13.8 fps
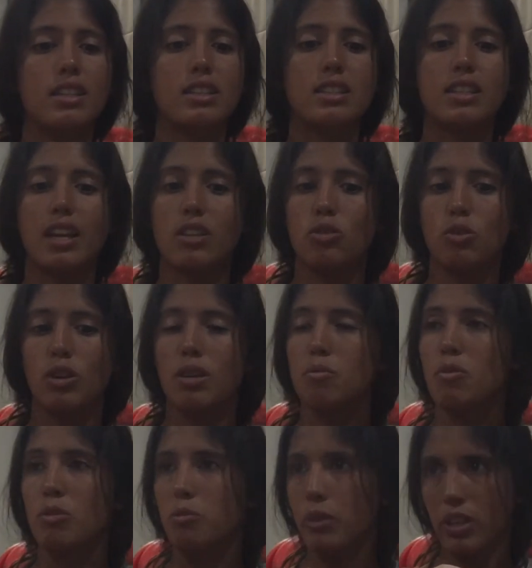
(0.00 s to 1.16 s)
said to him
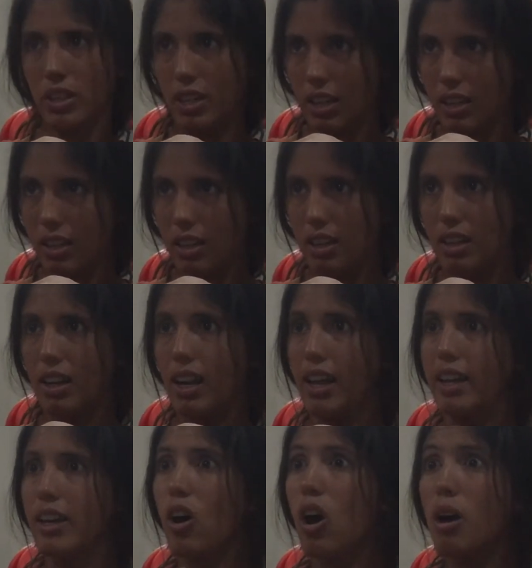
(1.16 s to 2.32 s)
on monday
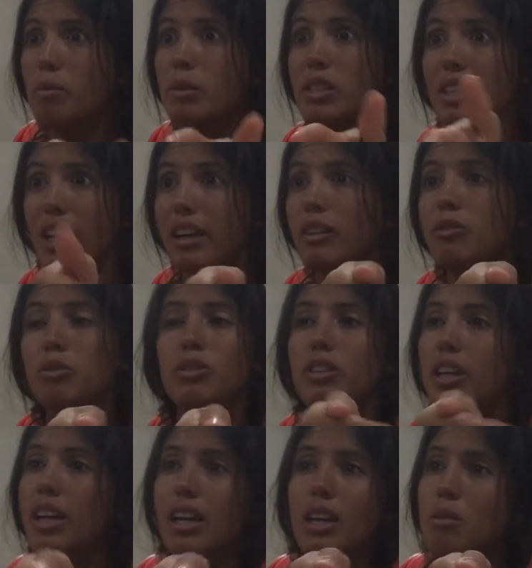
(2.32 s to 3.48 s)
like oh i'm excited for the
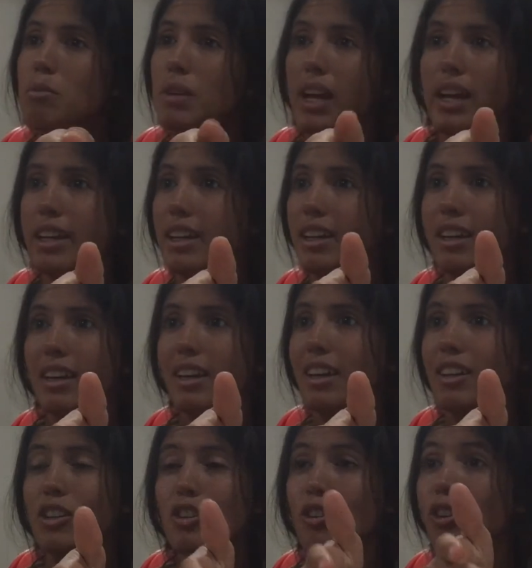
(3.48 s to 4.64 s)
game like
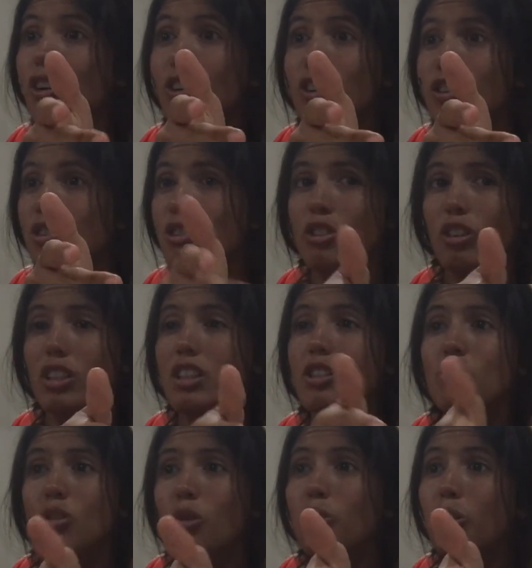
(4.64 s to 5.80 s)
mm-hmm. your your son is
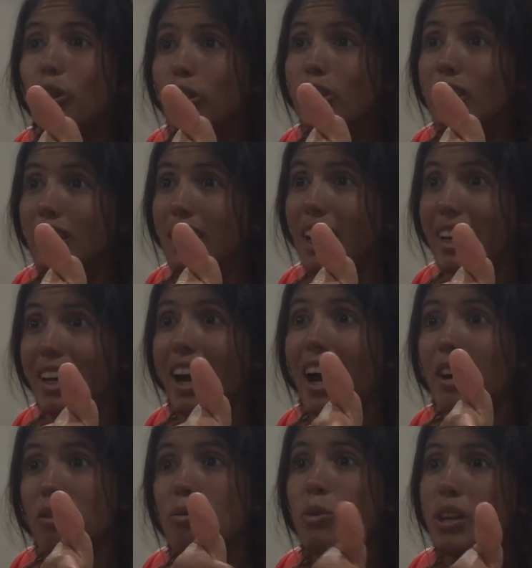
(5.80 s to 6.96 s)
so good like i
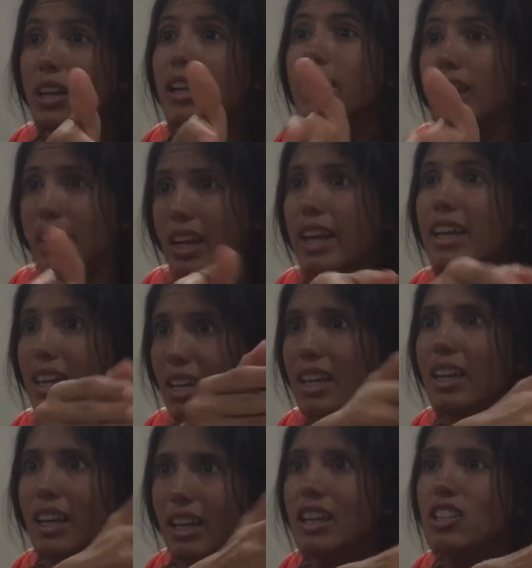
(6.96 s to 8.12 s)
really like
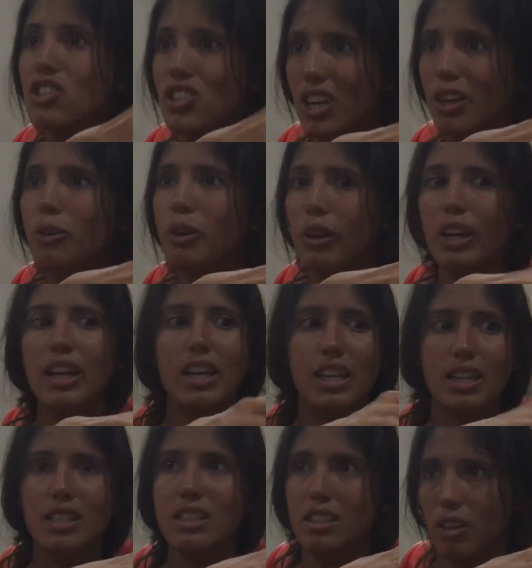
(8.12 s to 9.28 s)
he
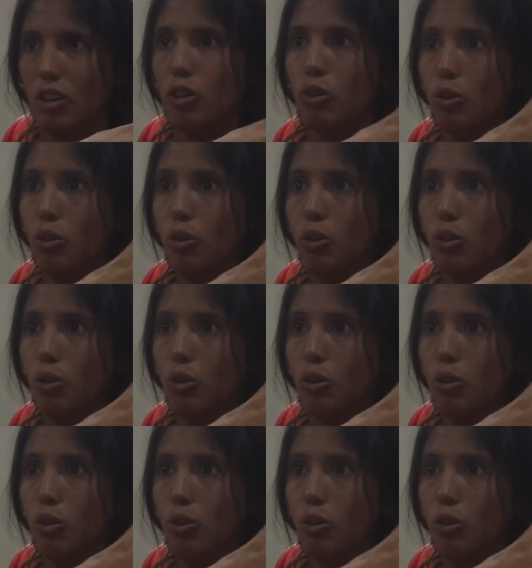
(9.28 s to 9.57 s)
generally is a